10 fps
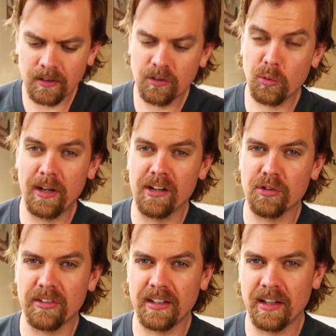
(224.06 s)
It's quite
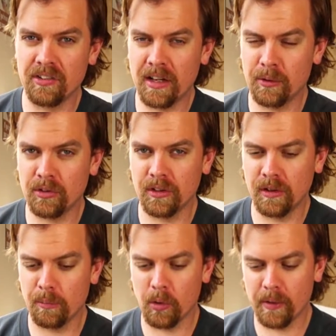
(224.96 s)
interesting as I was
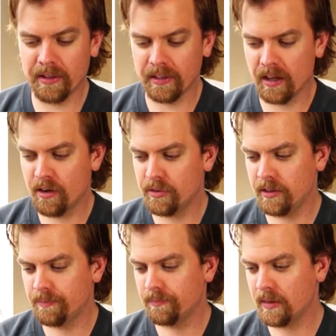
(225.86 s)
brewing the
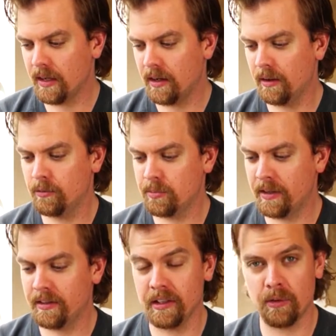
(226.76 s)
coffee,
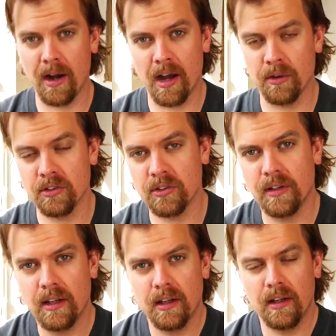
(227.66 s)
smelling the
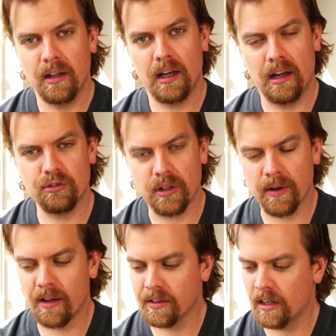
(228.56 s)
grounds. After
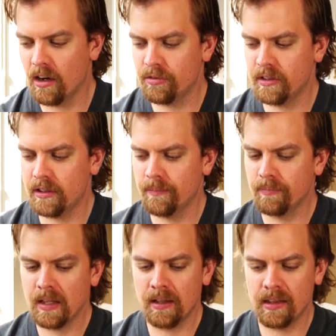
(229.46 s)
I ground the coffee,
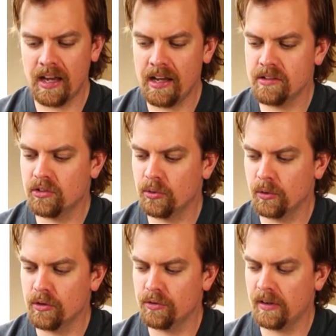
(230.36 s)
that
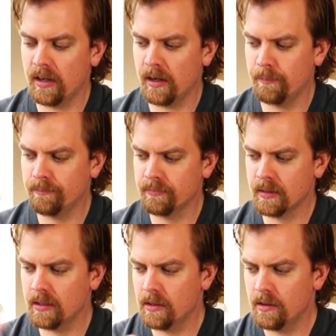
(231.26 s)
sort of
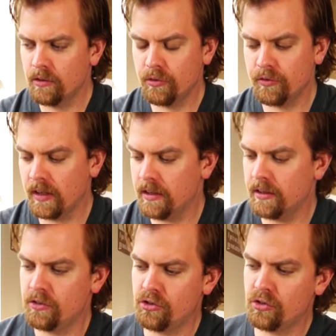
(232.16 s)

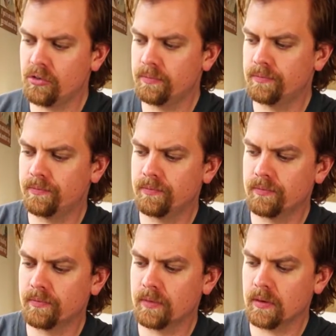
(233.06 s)
fudge
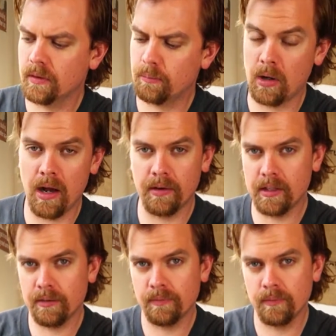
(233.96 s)

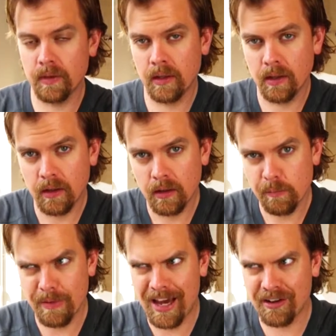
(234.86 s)
brownie
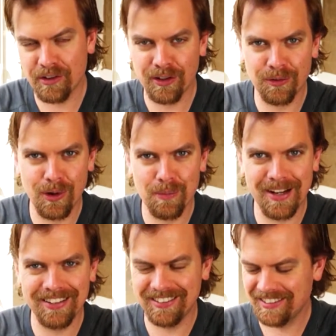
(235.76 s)
batter
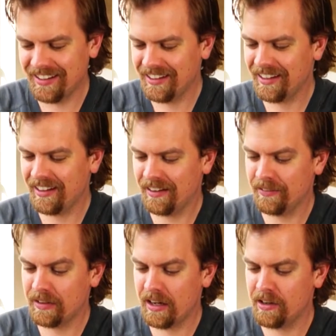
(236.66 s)
aroma
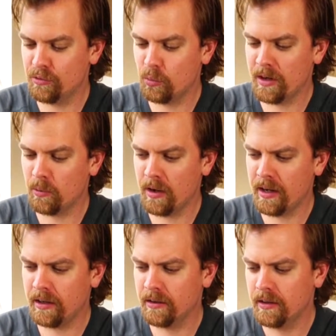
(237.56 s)
kind of went
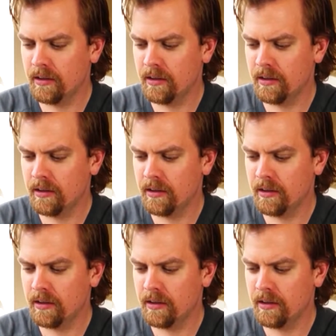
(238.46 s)
away.